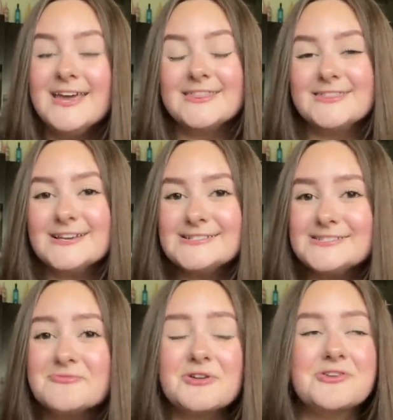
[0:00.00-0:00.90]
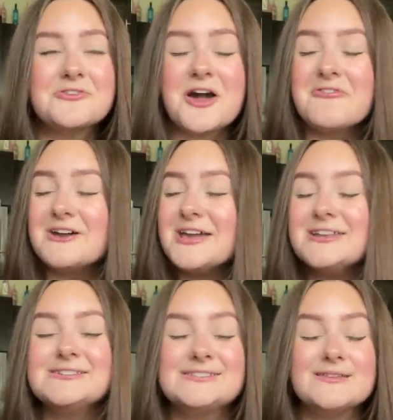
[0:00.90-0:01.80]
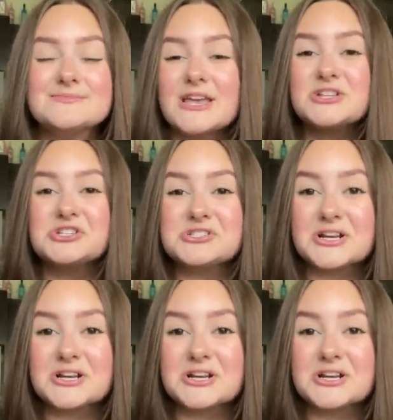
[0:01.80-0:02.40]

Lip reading: This, when you go in, seems like just a